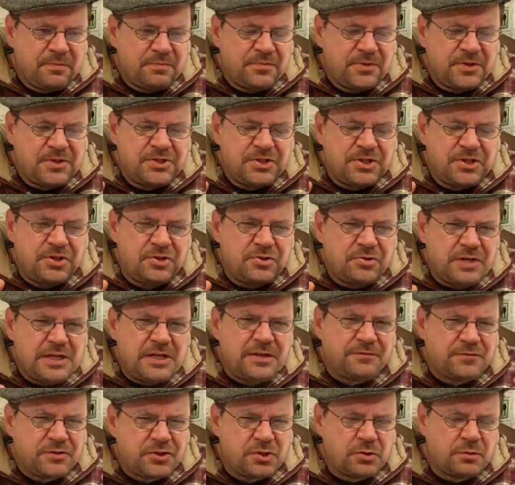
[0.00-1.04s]
The
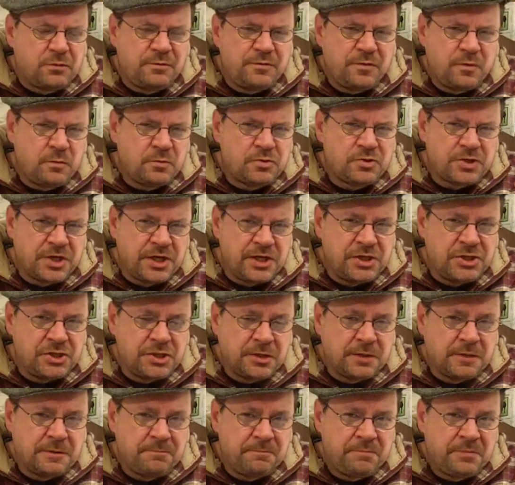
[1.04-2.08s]
degree of chill
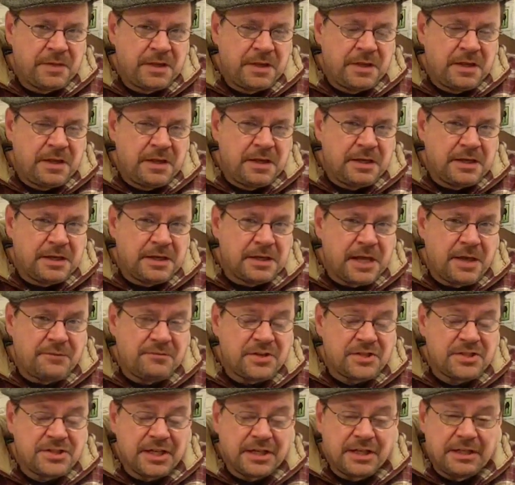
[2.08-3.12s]
filtration can
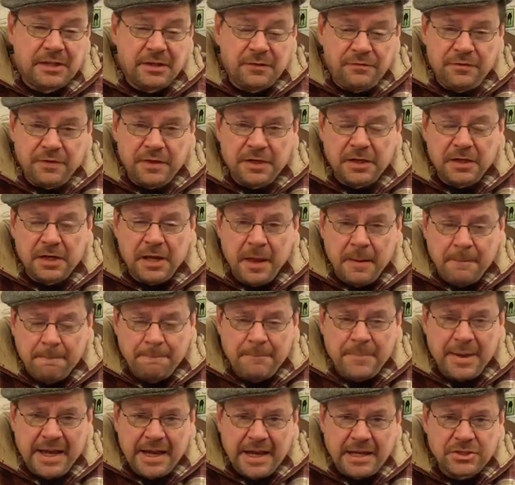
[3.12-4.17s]
have a significant
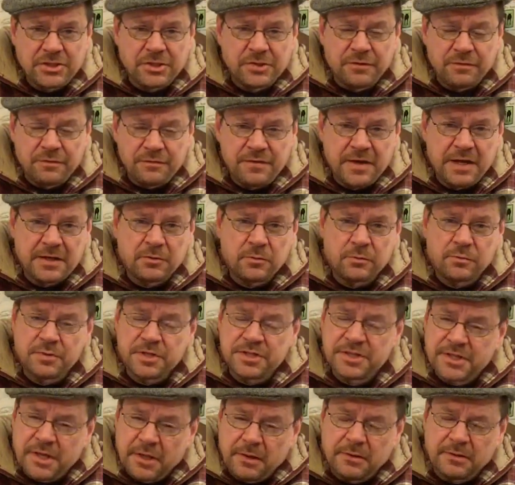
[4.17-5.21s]
impact on the final
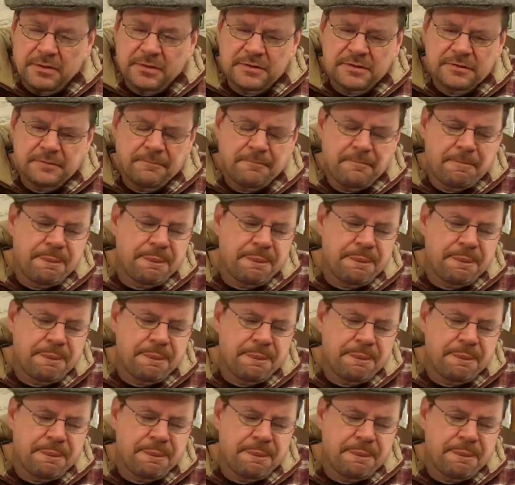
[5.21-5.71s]
result.